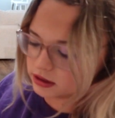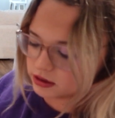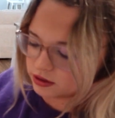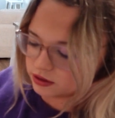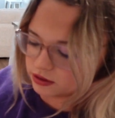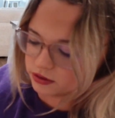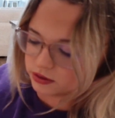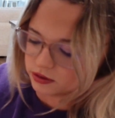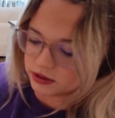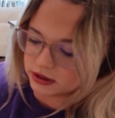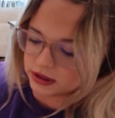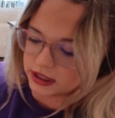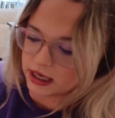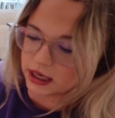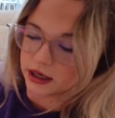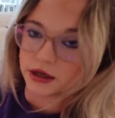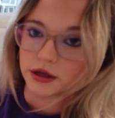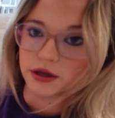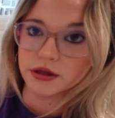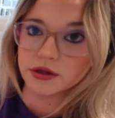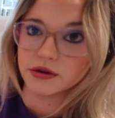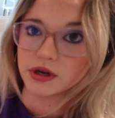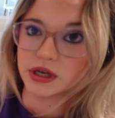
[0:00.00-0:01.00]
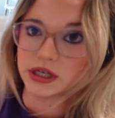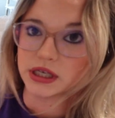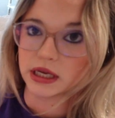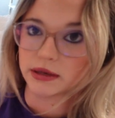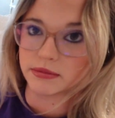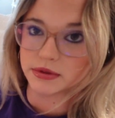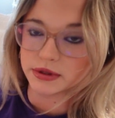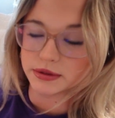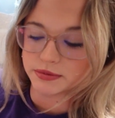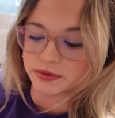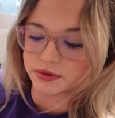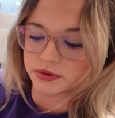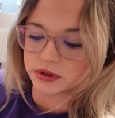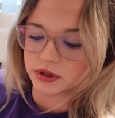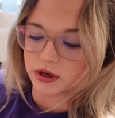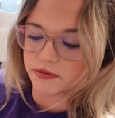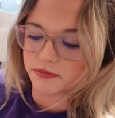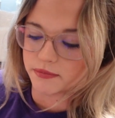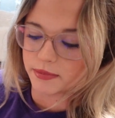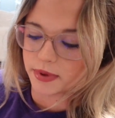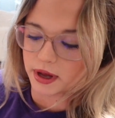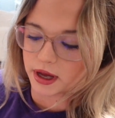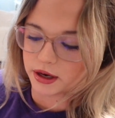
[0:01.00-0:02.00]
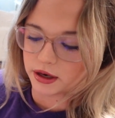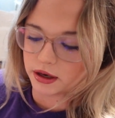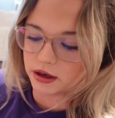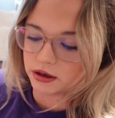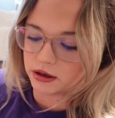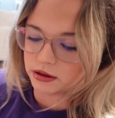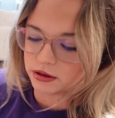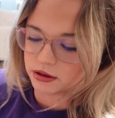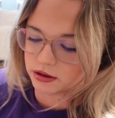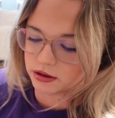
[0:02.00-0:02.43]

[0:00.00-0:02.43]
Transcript: to take 3 tablespoons of butter.